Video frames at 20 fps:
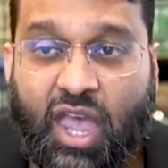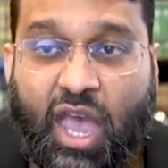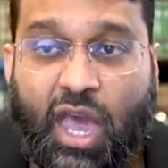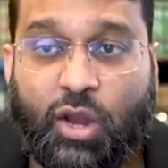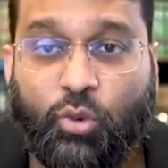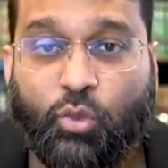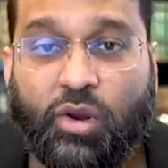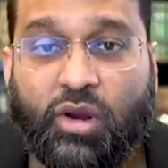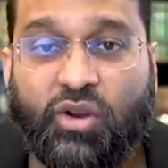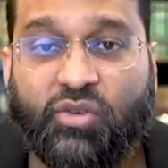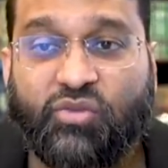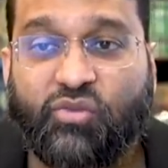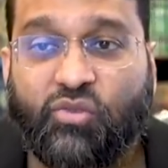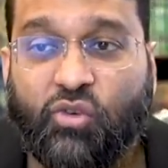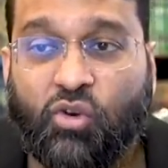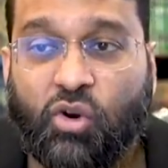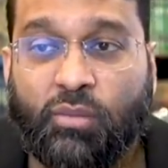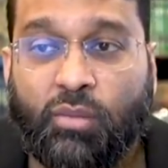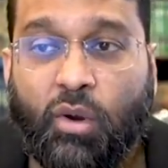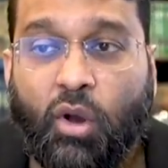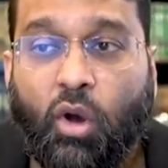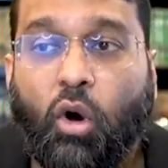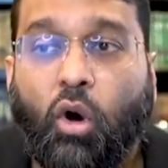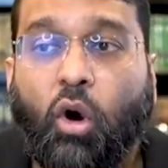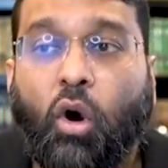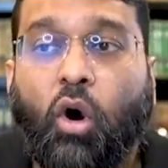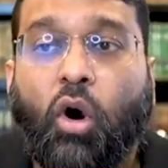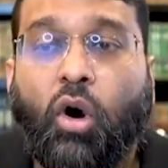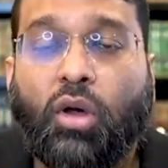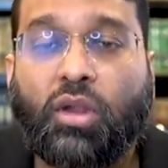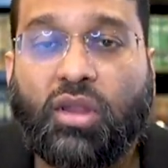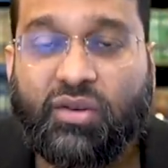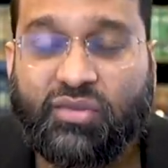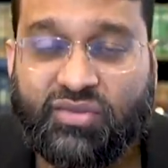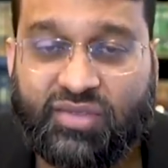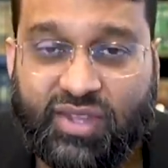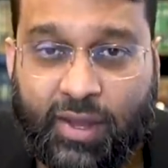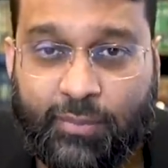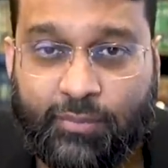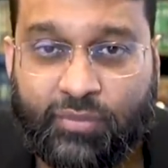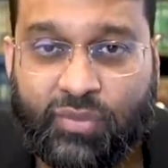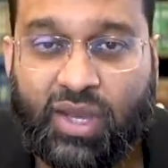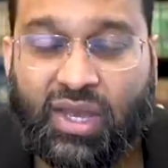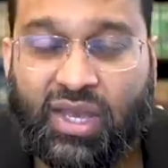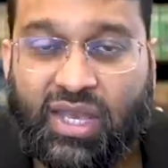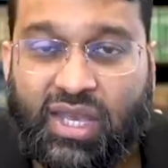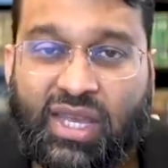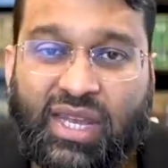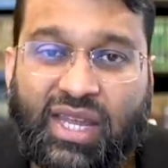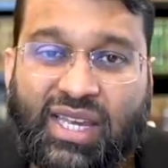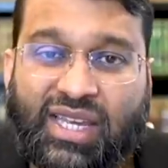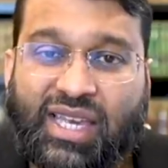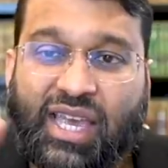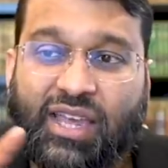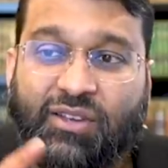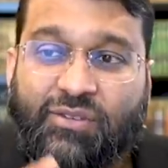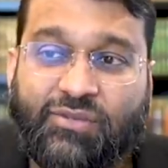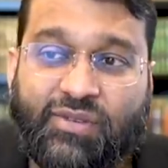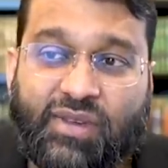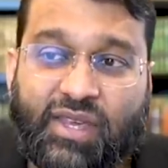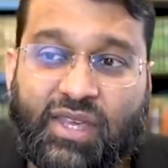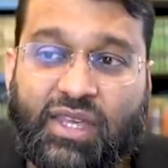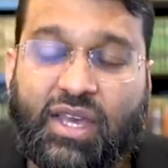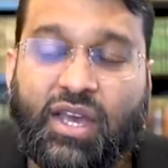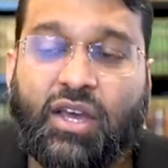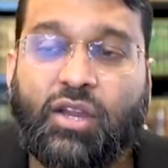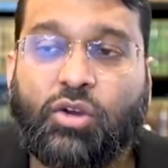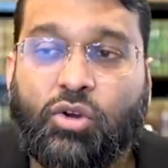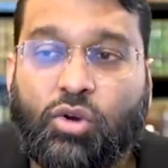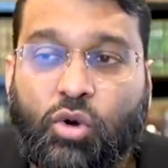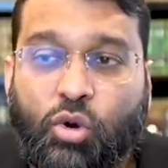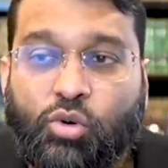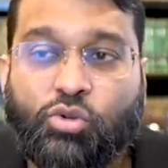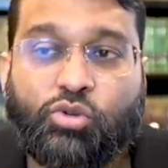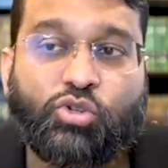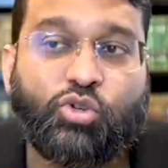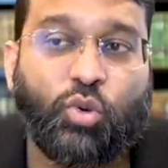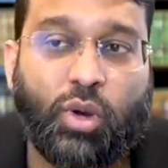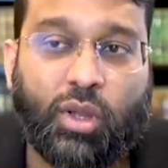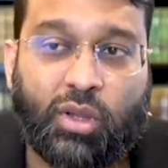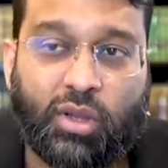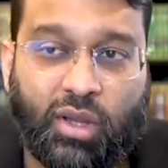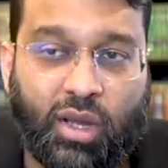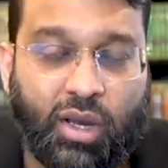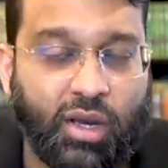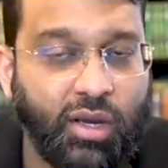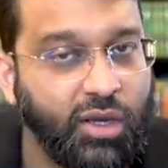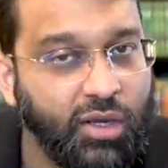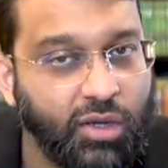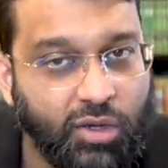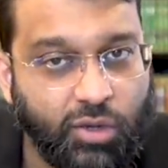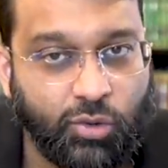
and would affirm all of them in a kayfiyyah known to Allah.